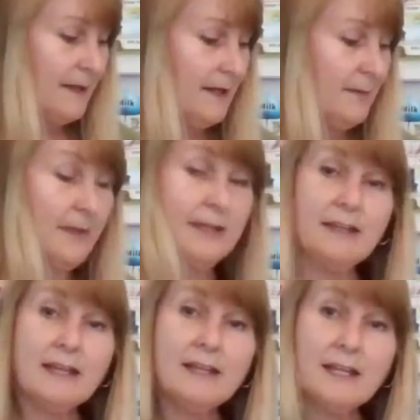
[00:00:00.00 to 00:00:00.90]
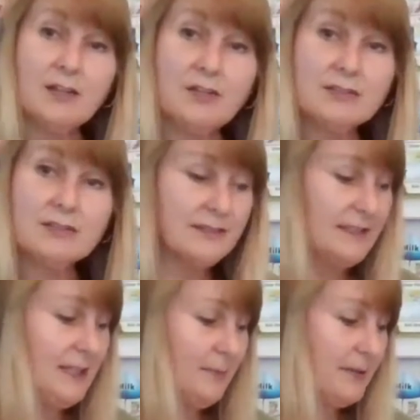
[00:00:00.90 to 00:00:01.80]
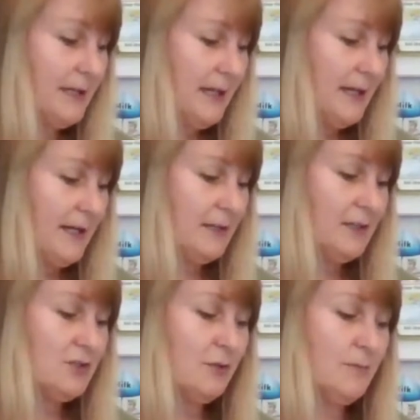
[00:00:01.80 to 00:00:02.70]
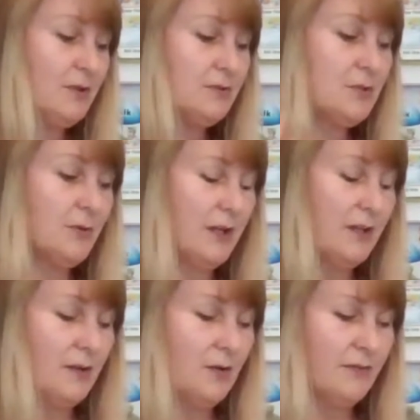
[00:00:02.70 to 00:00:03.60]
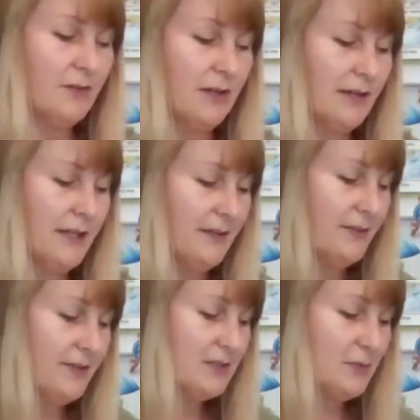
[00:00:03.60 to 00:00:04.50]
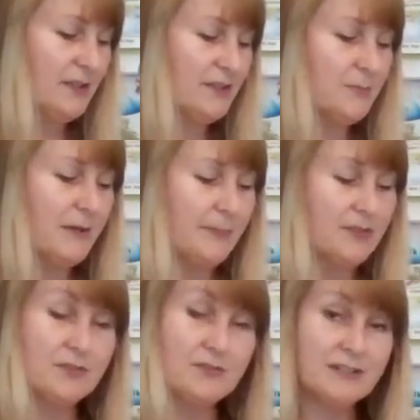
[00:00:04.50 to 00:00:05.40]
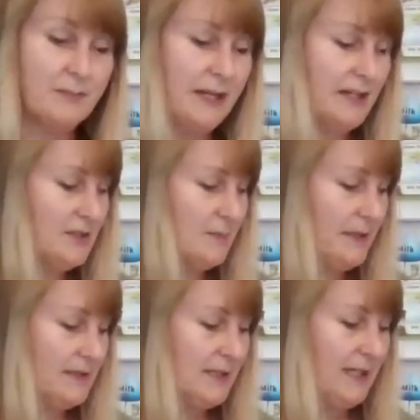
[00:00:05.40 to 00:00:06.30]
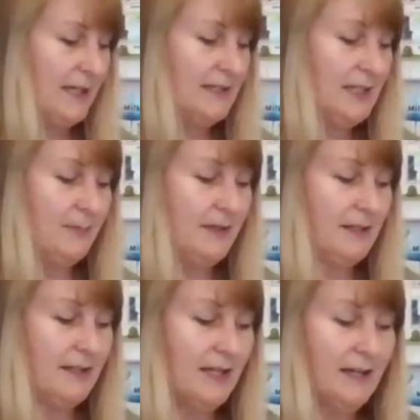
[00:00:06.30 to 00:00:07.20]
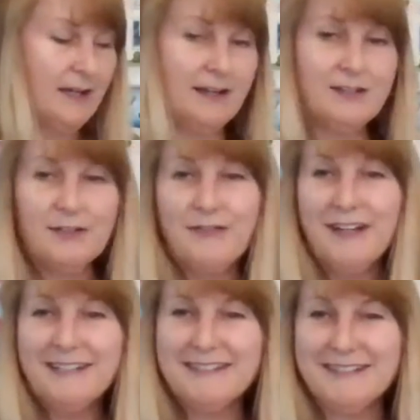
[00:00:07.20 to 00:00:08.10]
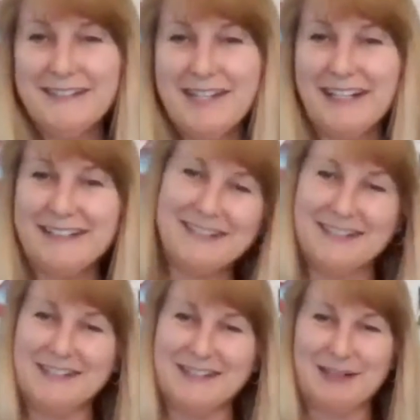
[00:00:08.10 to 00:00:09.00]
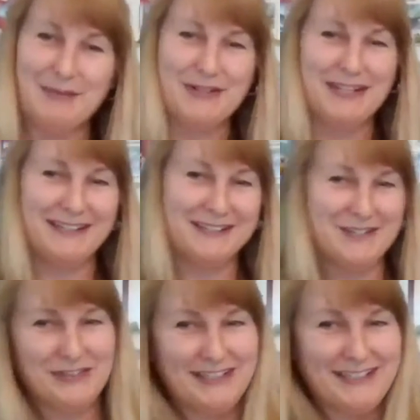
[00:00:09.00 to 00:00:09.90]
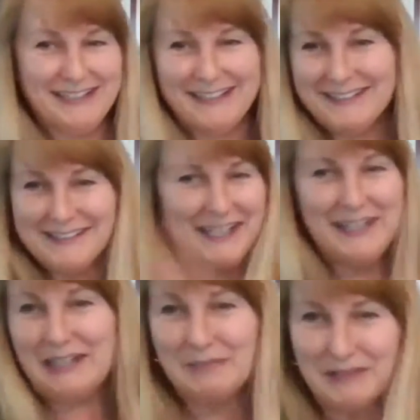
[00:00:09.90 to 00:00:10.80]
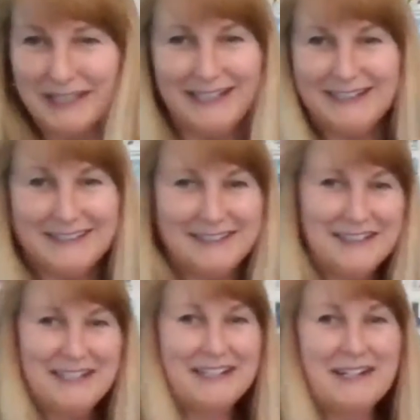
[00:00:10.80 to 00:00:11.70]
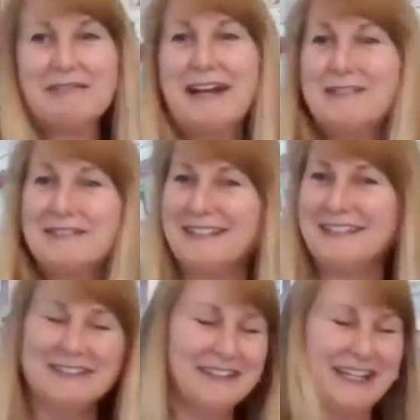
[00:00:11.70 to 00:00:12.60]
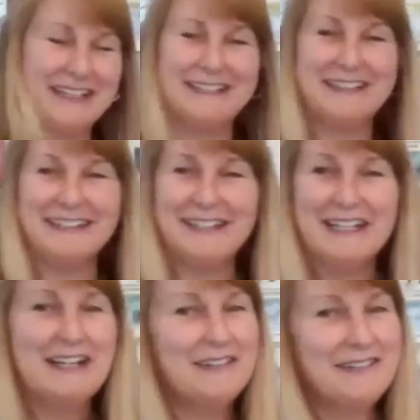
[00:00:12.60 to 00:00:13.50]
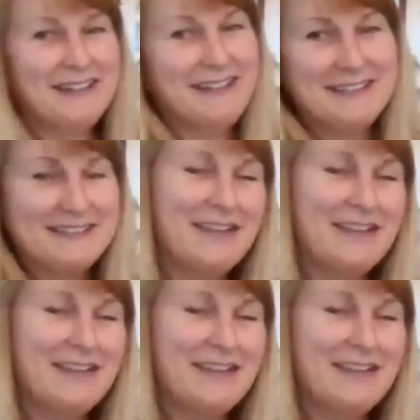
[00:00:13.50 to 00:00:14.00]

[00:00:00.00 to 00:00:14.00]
Um, and, and getting good sleep uh, contribute to all overall health as well as proper stress management and keeping uh, your vices in check, such as smoking and drinking and staying up late and housing and all that kind of thing. Uh,